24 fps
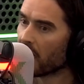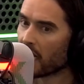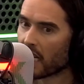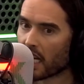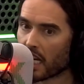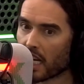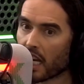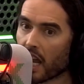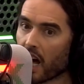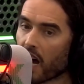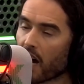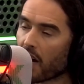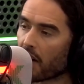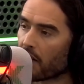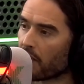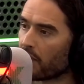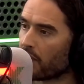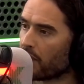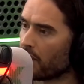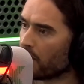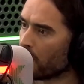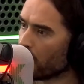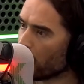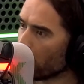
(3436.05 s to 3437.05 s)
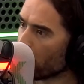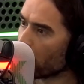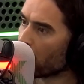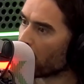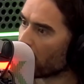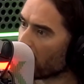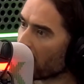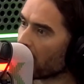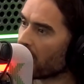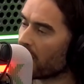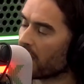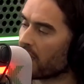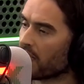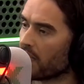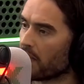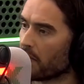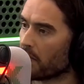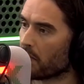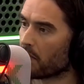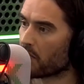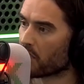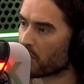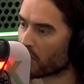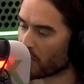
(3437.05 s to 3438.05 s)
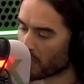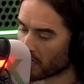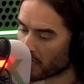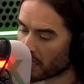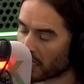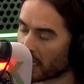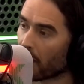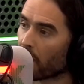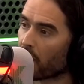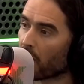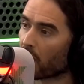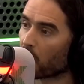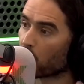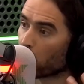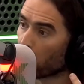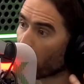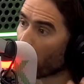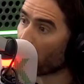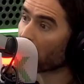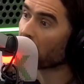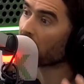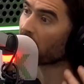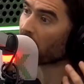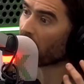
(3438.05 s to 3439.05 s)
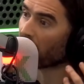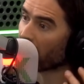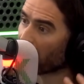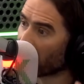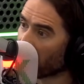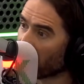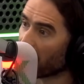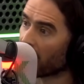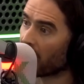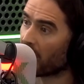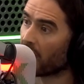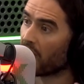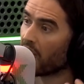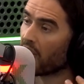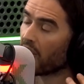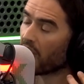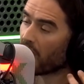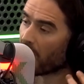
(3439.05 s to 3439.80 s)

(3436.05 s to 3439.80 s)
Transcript: love, new systems that give us once again